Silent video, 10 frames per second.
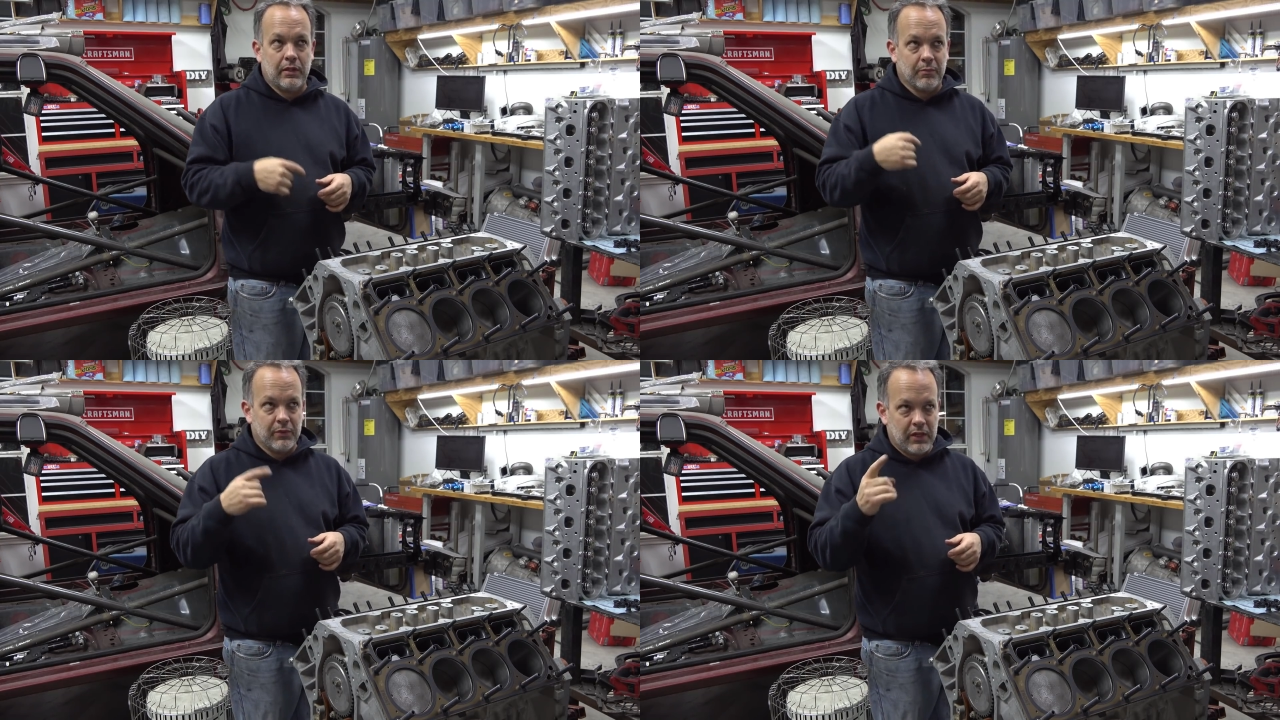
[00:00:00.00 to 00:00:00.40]

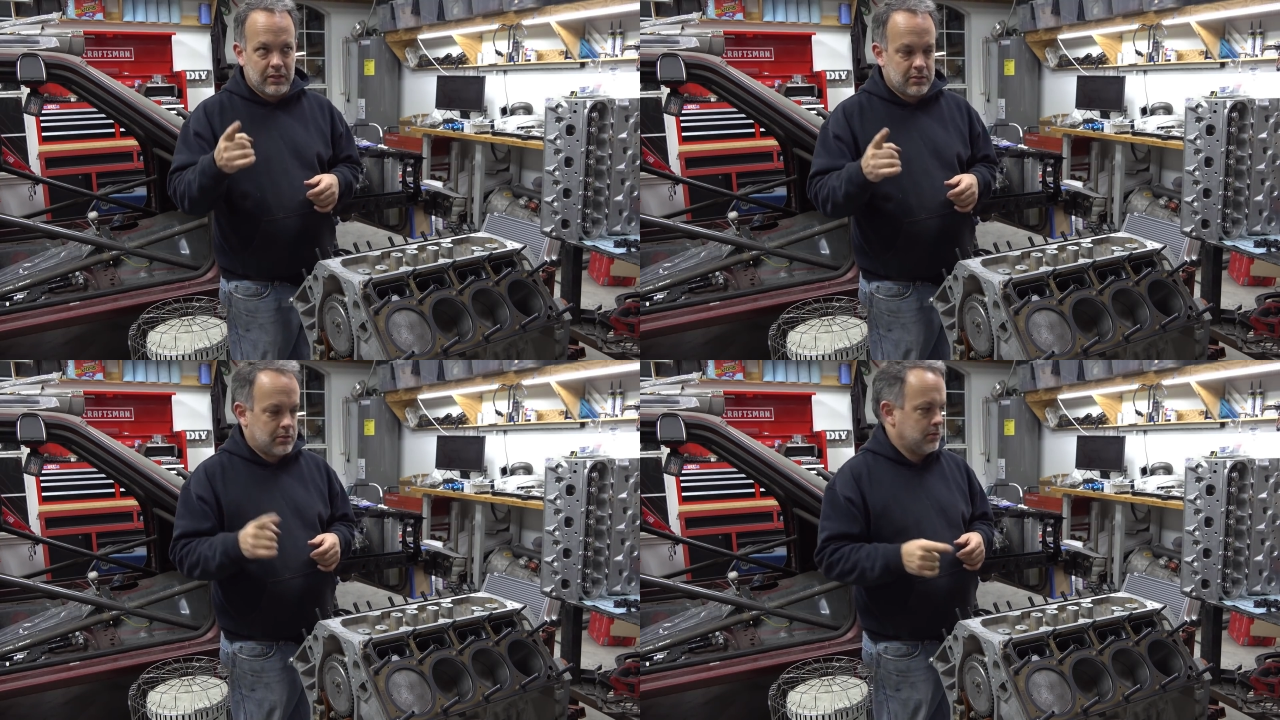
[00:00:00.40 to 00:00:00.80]
in
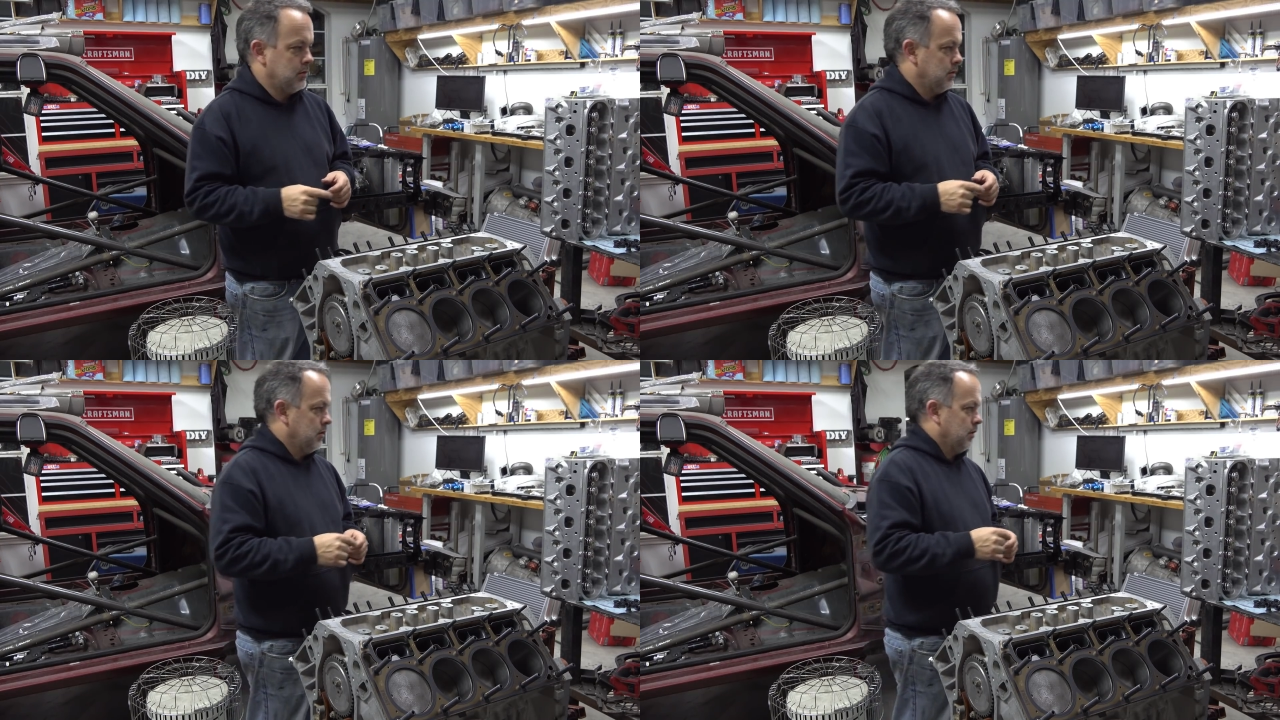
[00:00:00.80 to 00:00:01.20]
place.
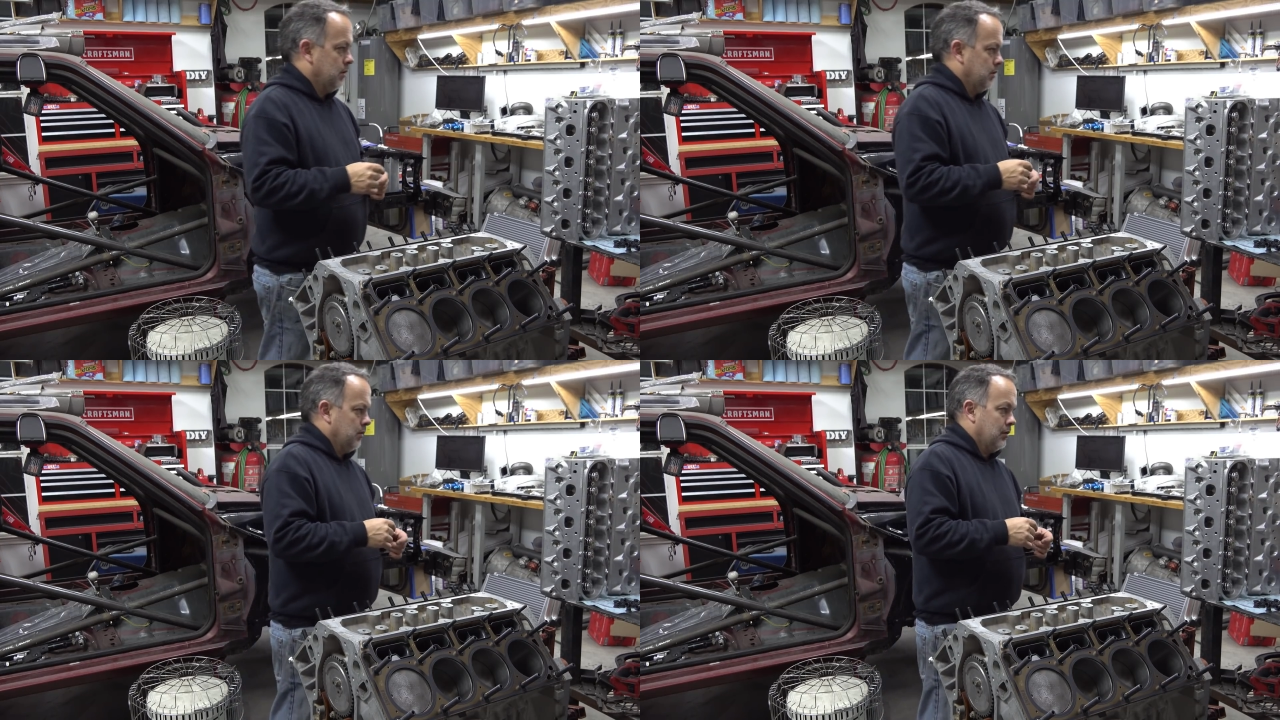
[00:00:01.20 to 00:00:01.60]

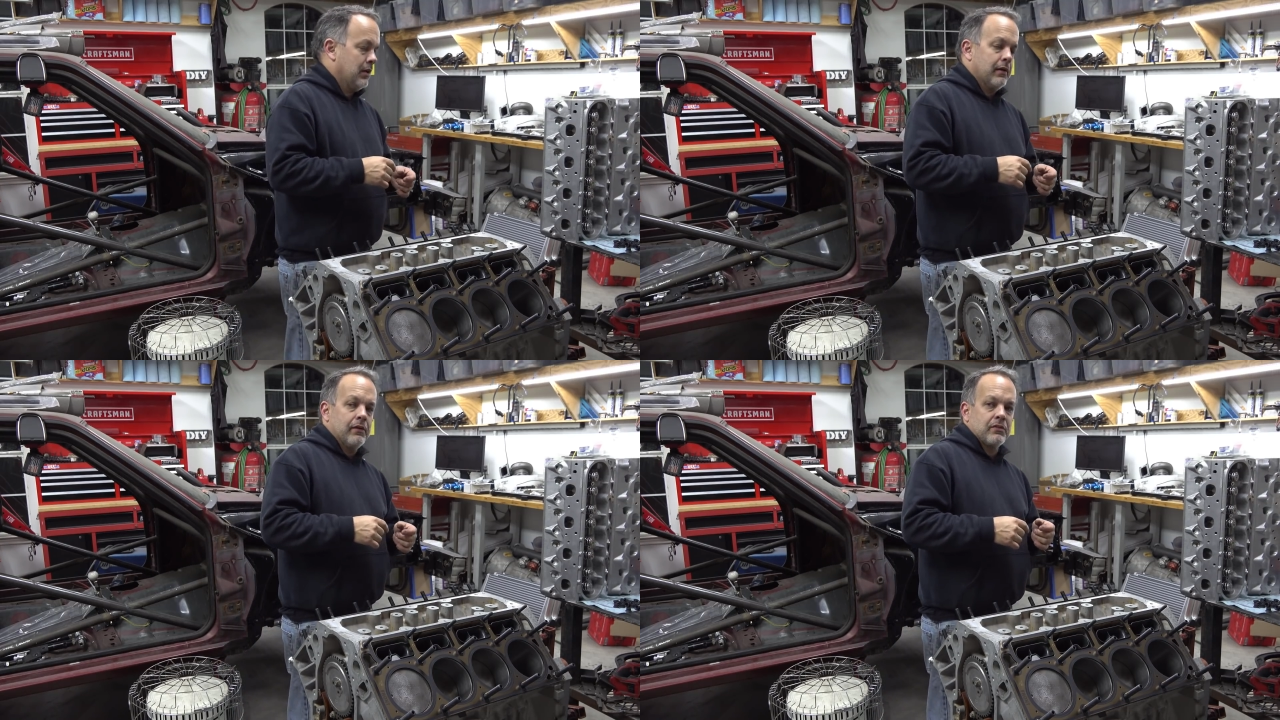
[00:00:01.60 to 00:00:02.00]

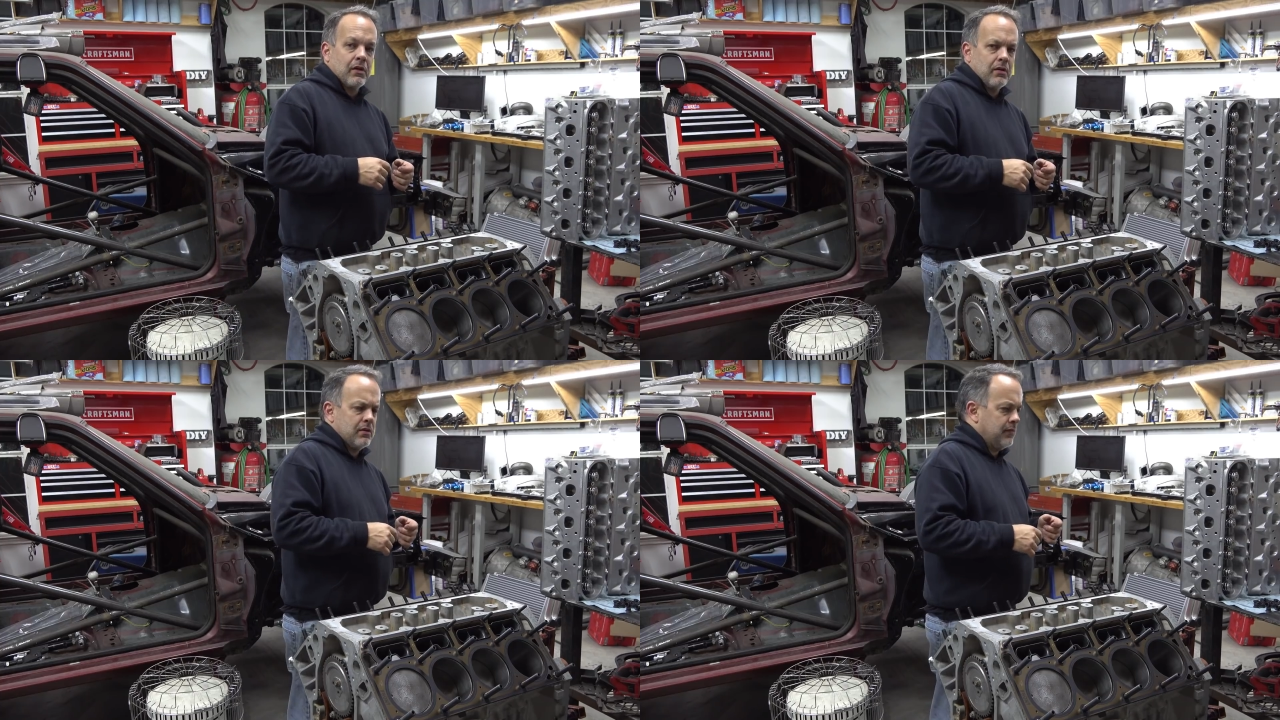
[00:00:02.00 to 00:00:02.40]
Wow, that was
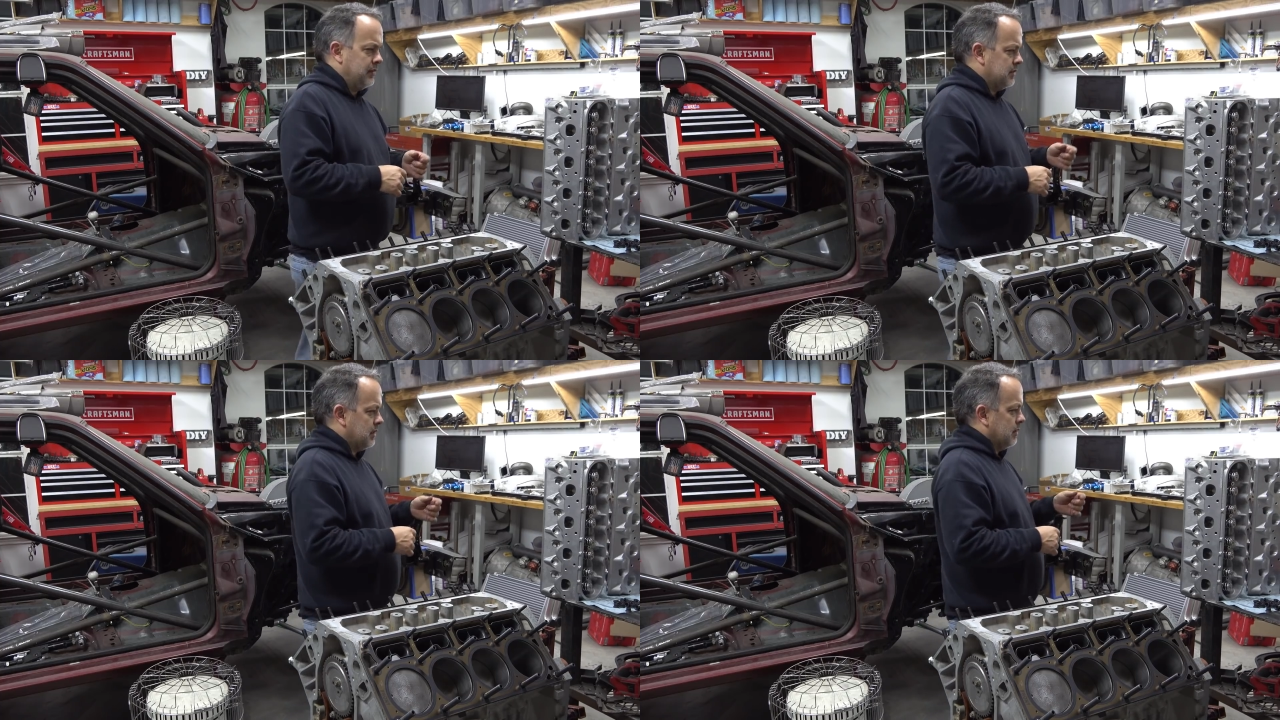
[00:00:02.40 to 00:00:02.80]
kind of tough
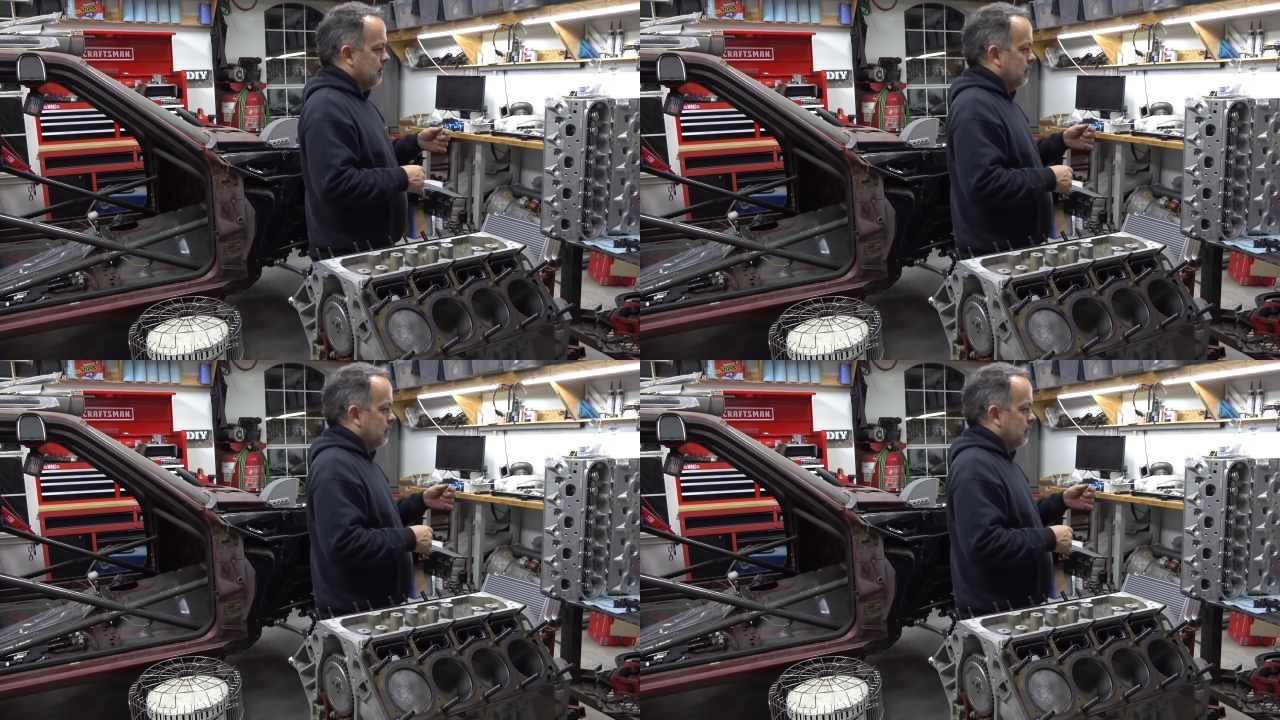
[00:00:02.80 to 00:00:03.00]
to say.